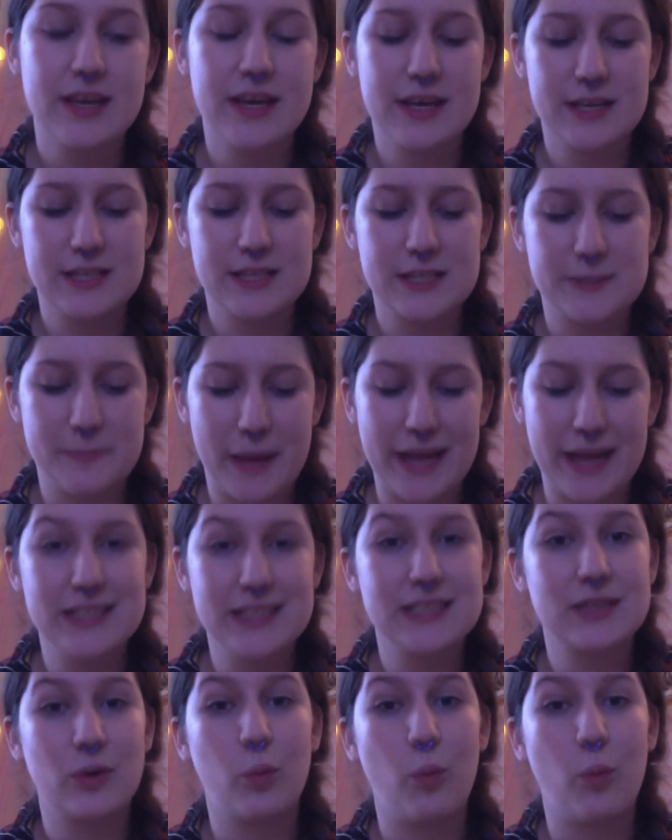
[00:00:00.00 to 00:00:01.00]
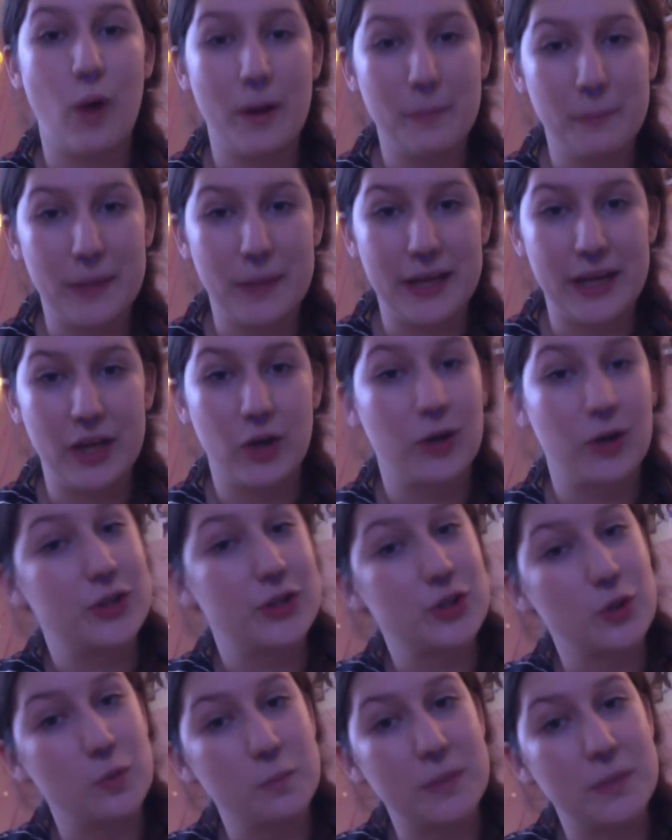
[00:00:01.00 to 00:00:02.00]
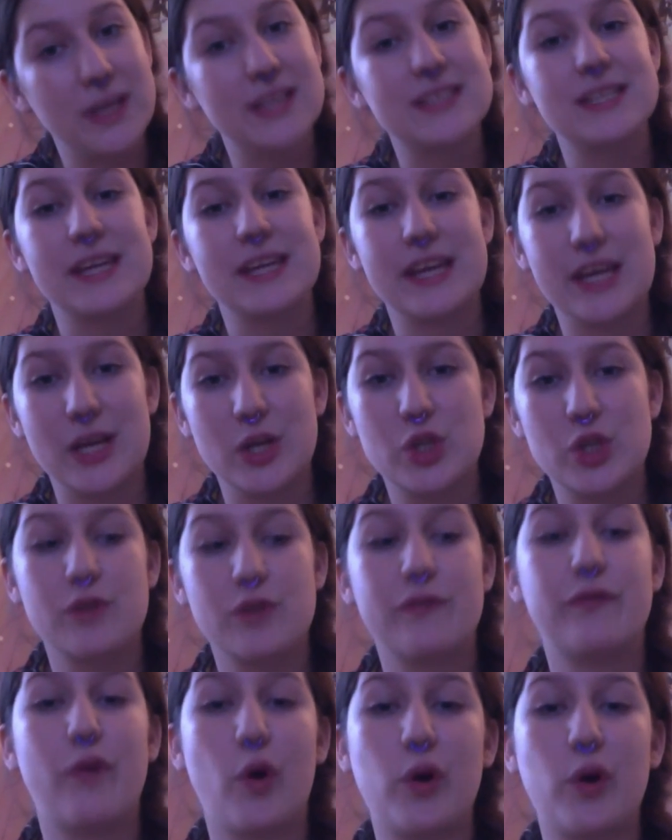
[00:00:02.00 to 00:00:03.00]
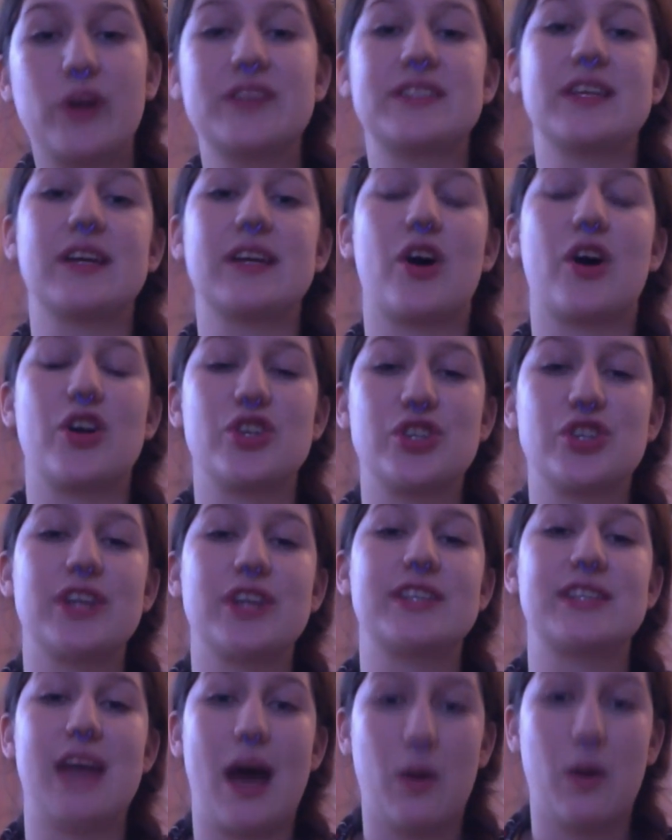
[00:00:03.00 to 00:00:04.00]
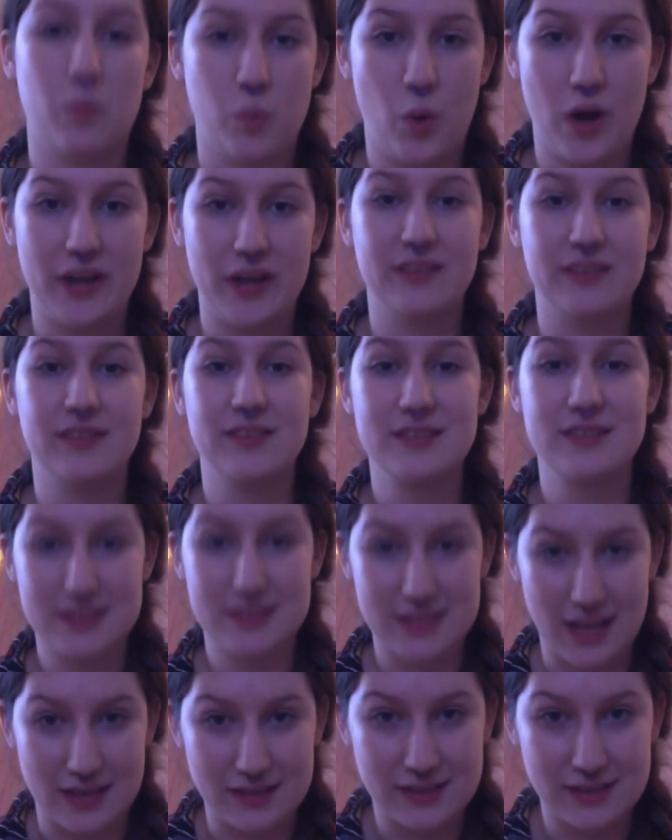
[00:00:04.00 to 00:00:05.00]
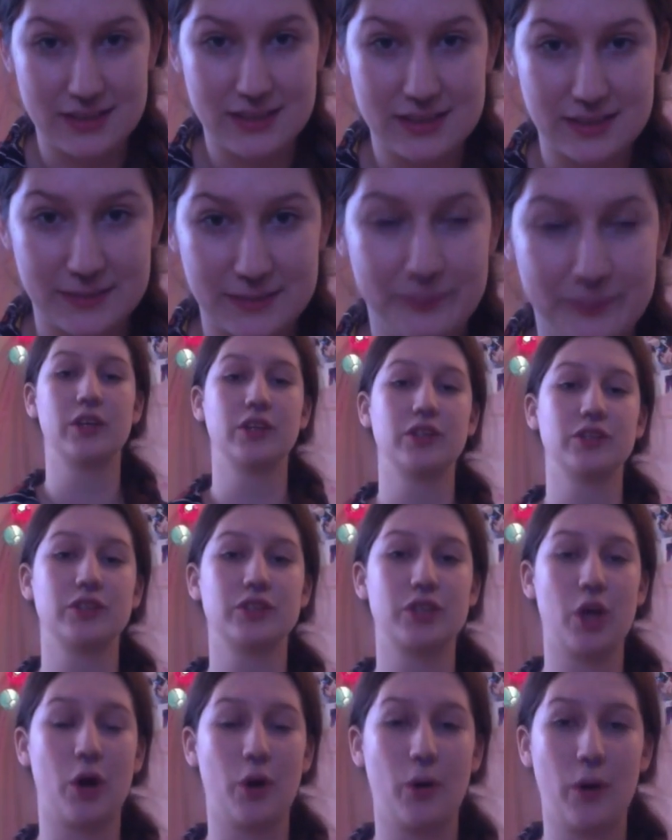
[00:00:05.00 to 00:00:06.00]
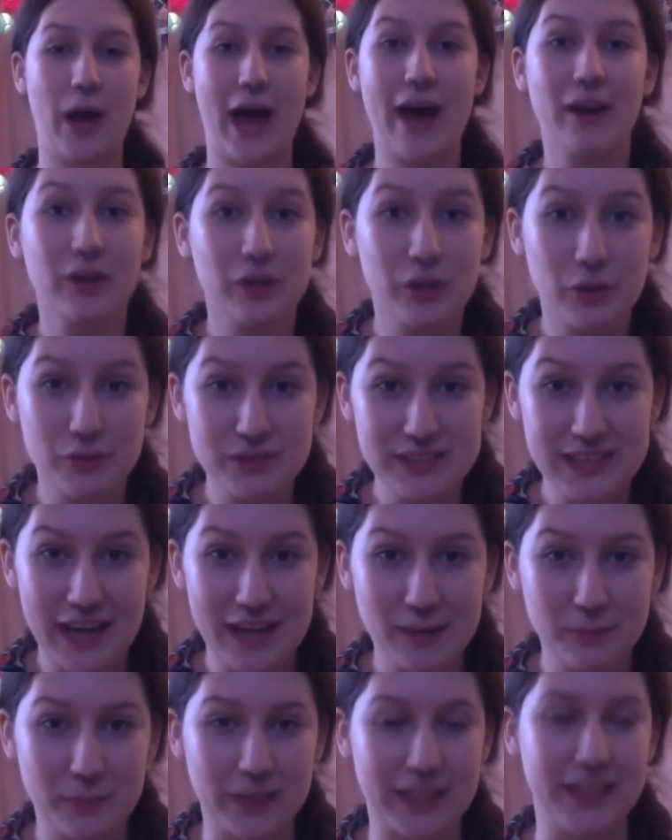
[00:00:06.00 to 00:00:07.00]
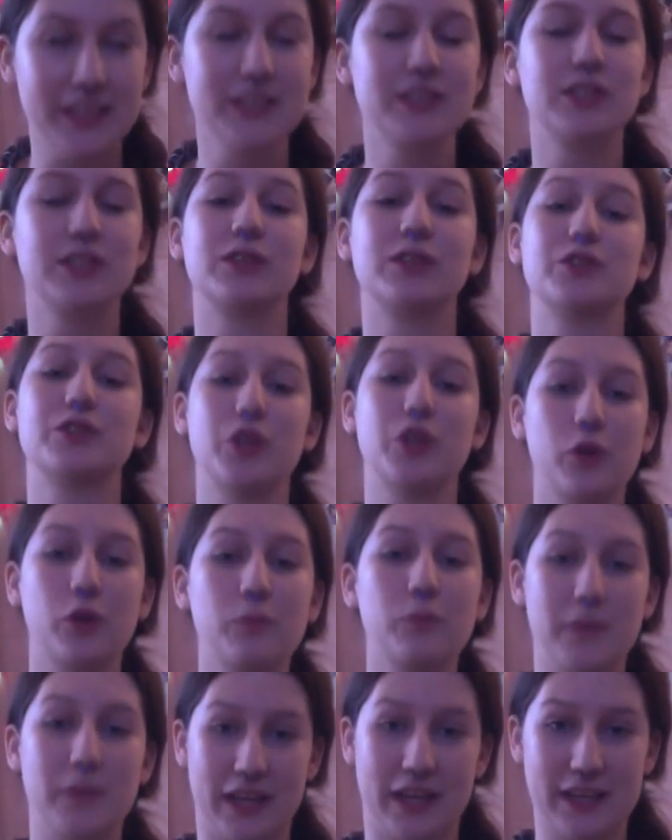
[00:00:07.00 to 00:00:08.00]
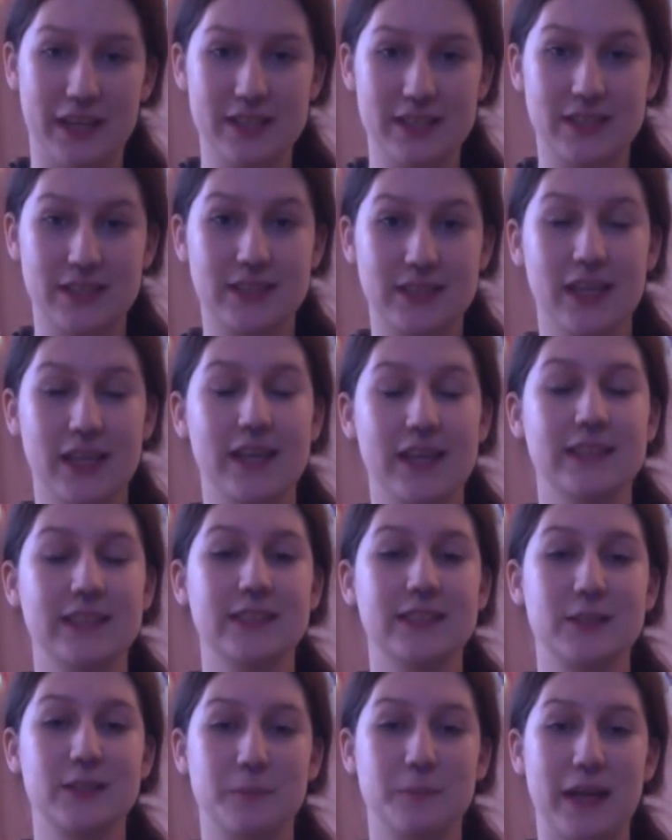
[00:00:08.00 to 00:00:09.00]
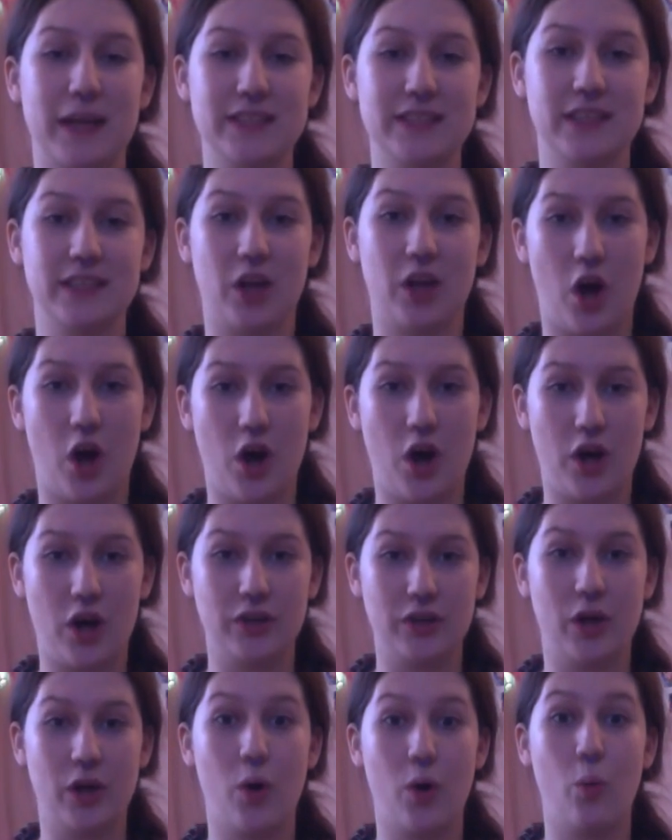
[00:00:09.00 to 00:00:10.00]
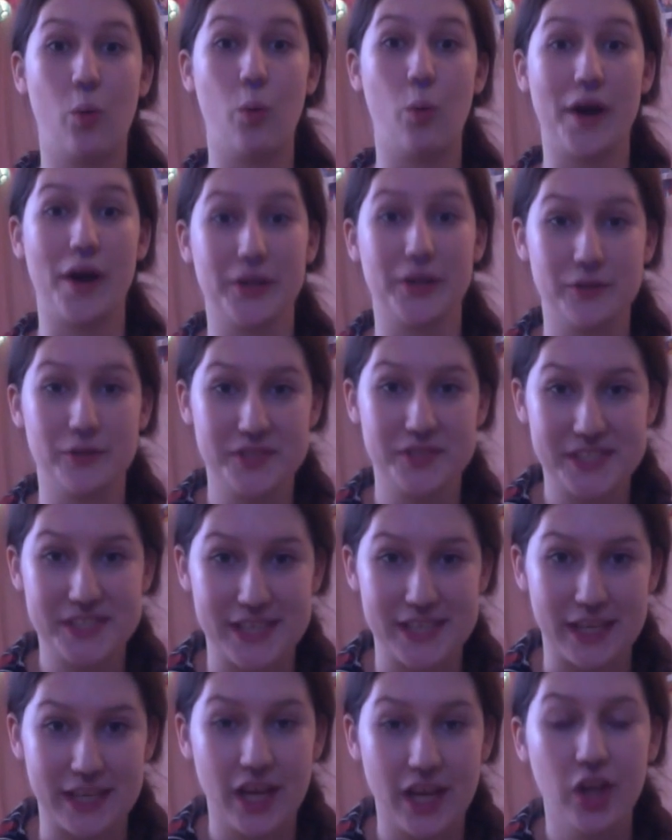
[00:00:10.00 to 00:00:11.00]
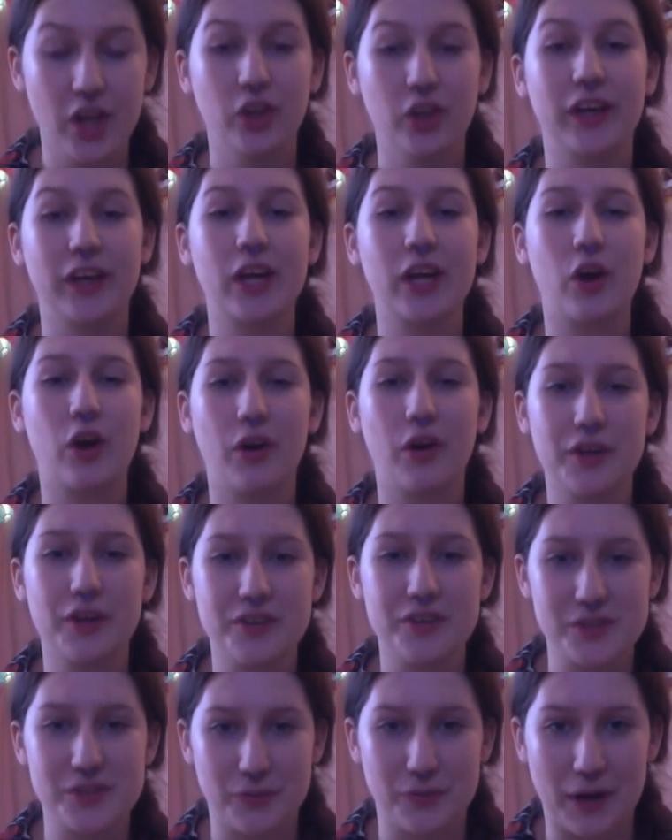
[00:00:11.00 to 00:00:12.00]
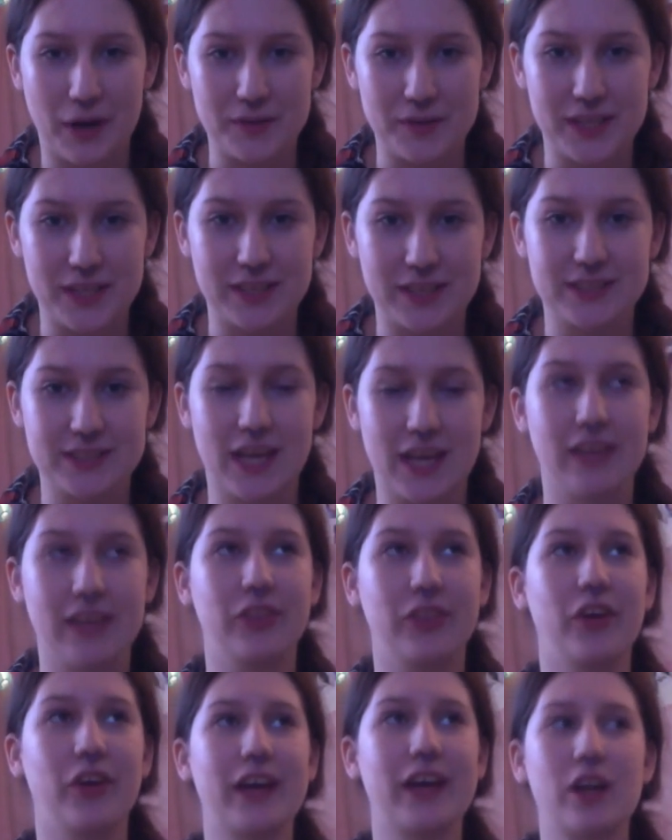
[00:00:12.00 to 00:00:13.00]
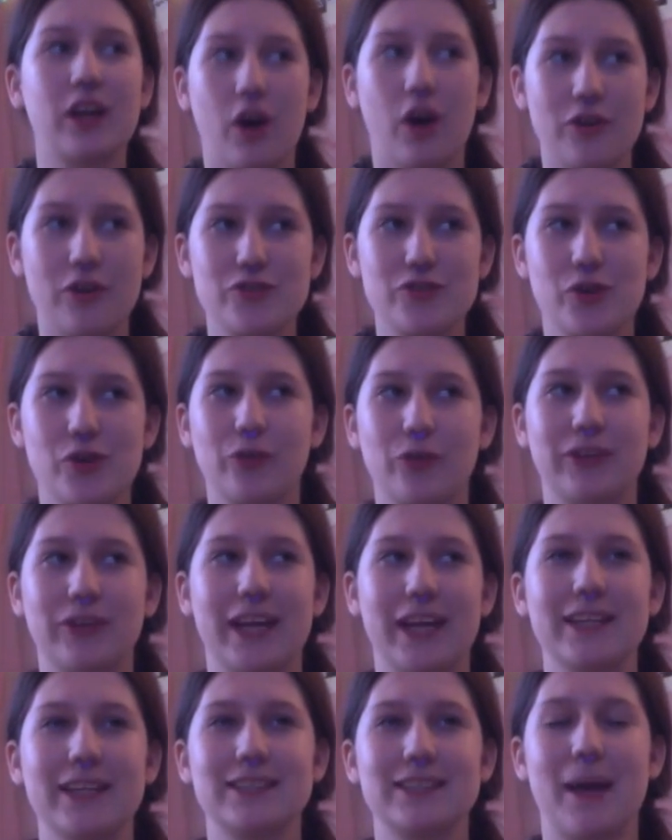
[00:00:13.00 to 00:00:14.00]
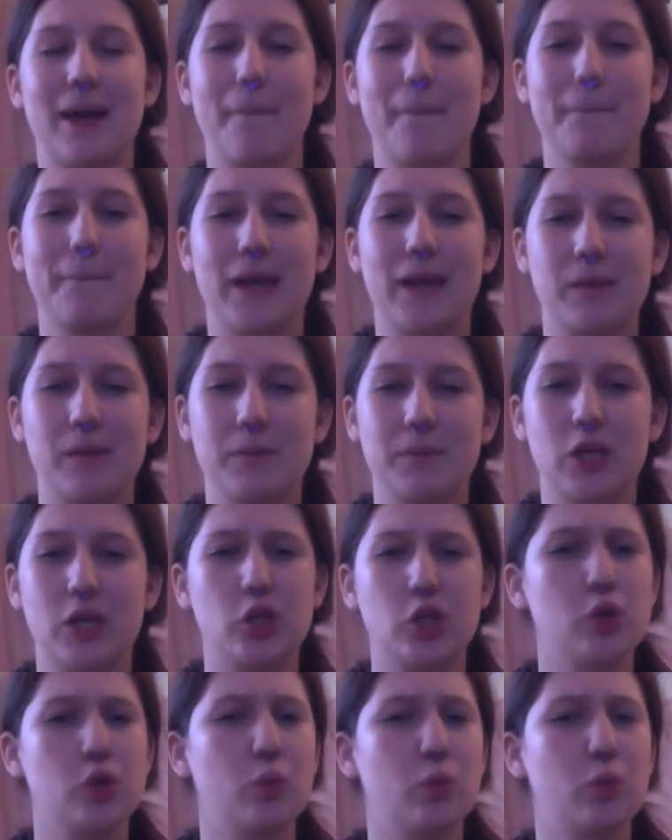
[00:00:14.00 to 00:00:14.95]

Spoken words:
spend 1 minute or 2 minutes each focusing on just that one sense. So out of those 10 minutes, 2 minutes, spend it on what you see. Look at all your surroundings and look at also things that maybe you